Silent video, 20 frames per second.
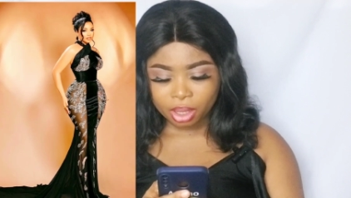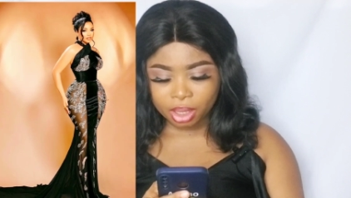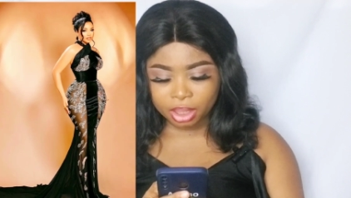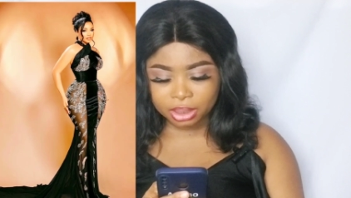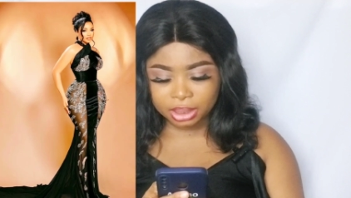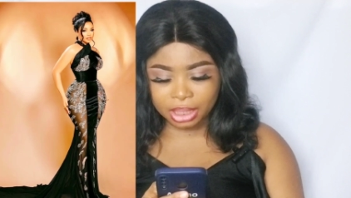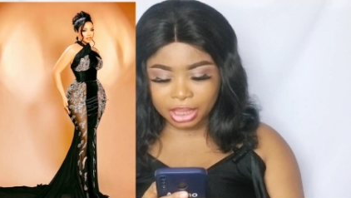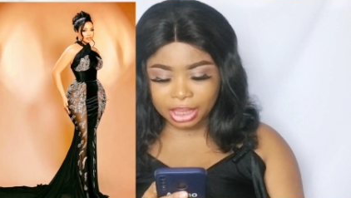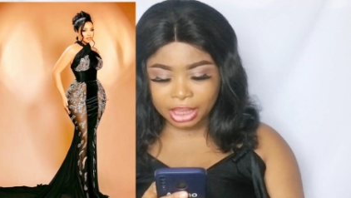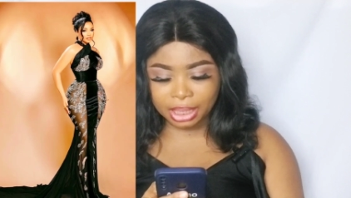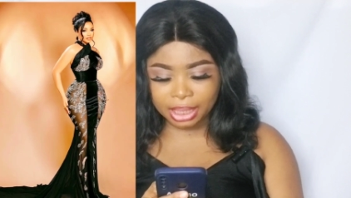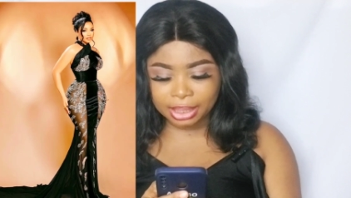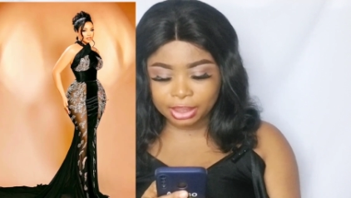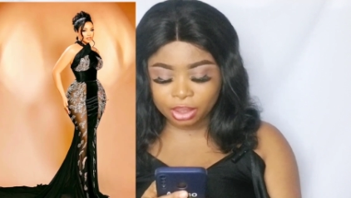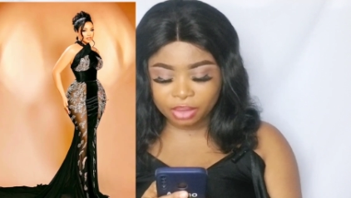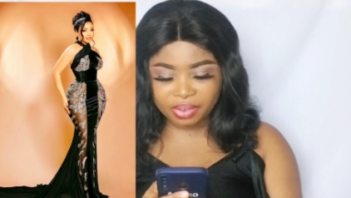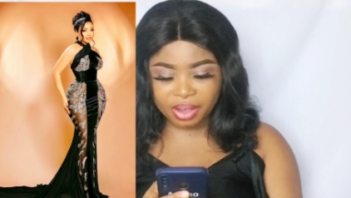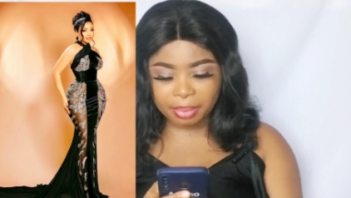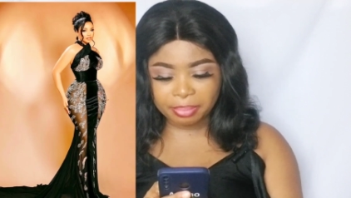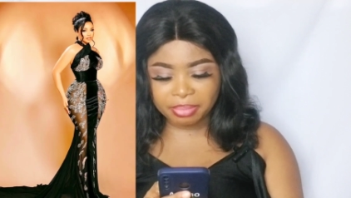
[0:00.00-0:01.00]
and I
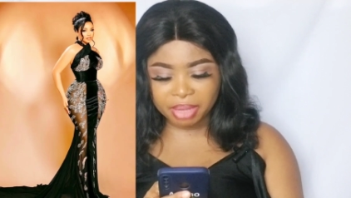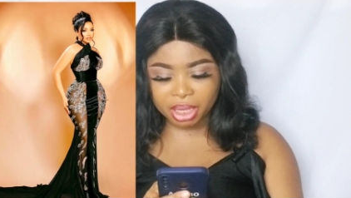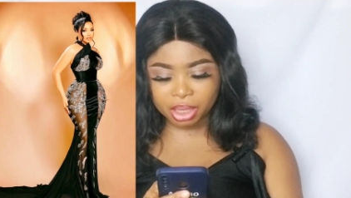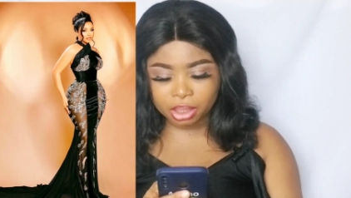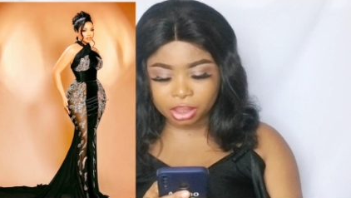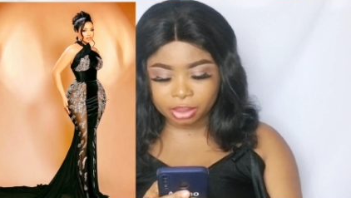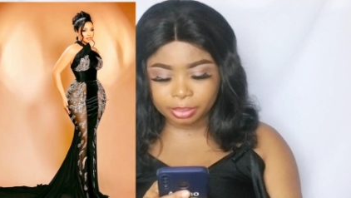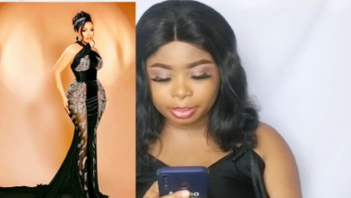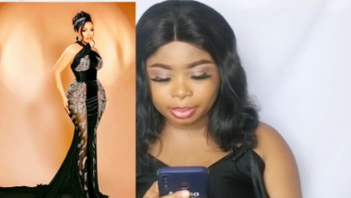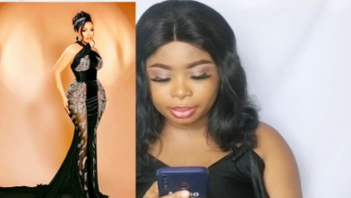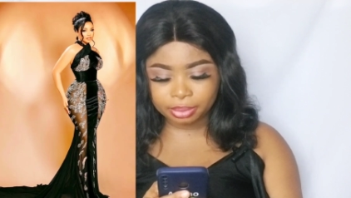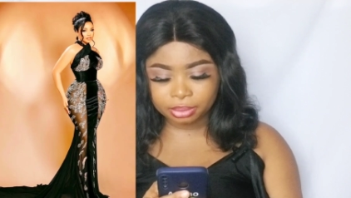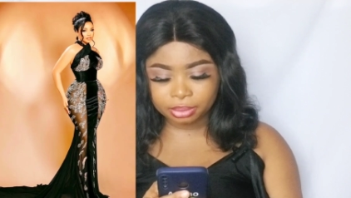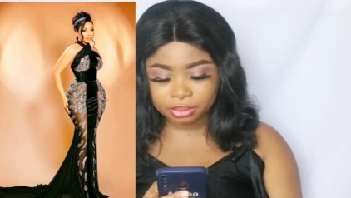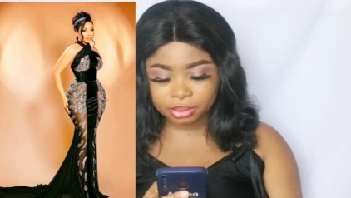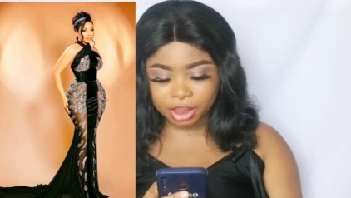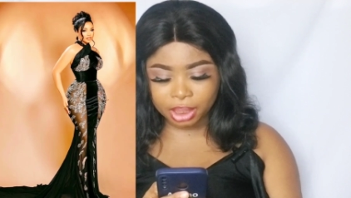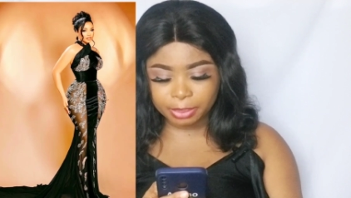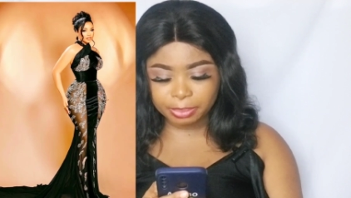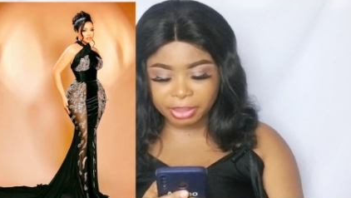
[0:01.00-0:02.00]
love her makeup.
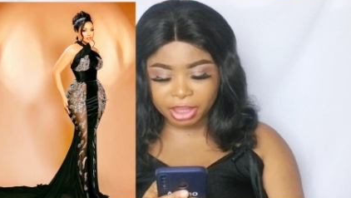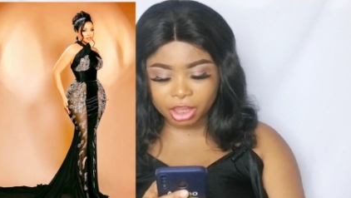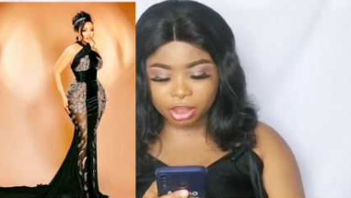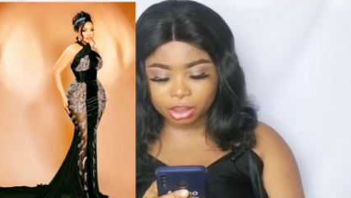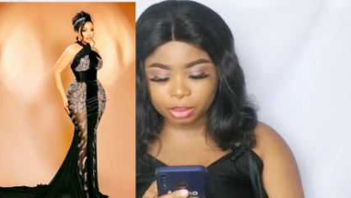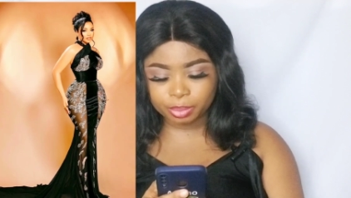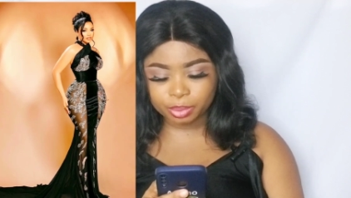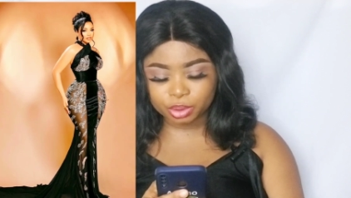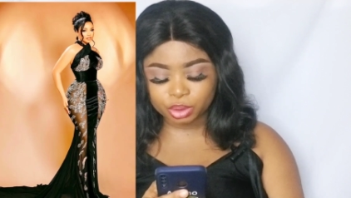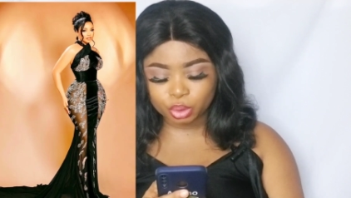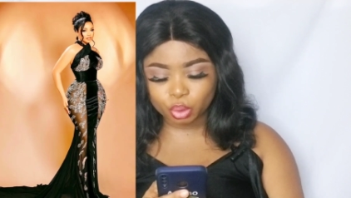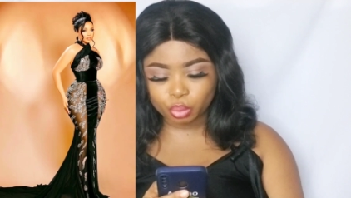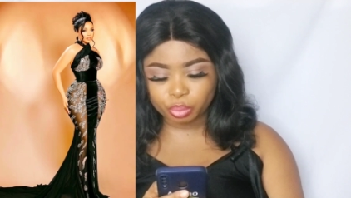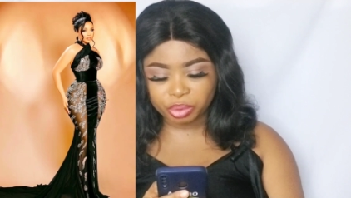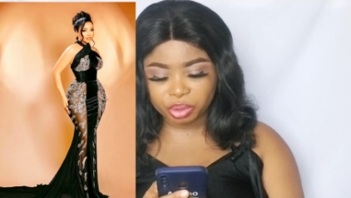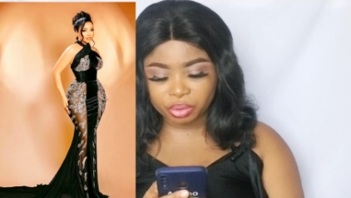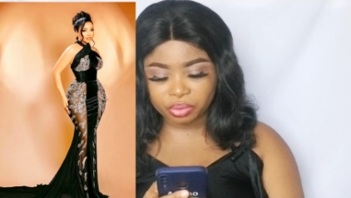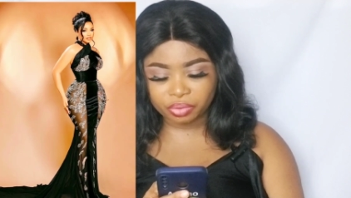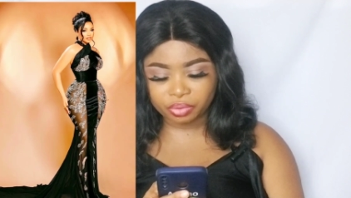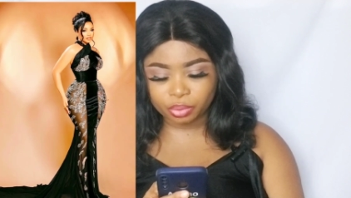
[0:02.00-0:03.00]
Her makeup is so
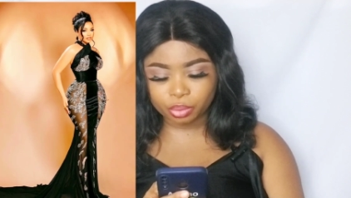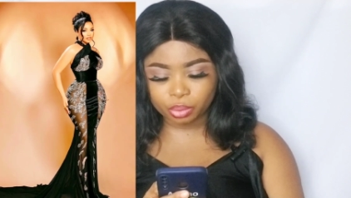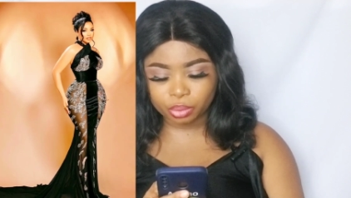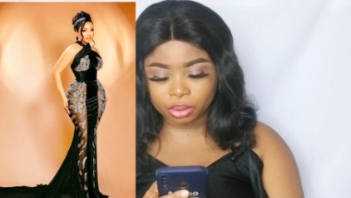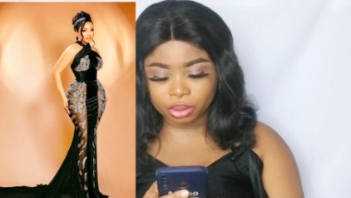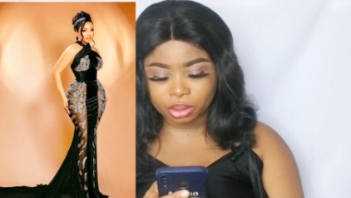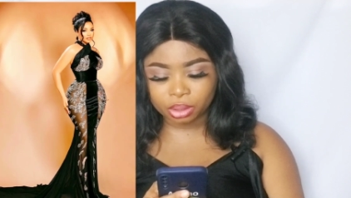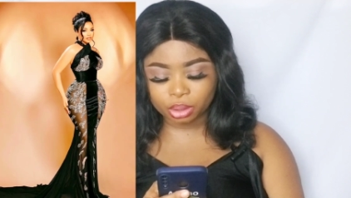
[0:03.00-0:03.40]
beautiful.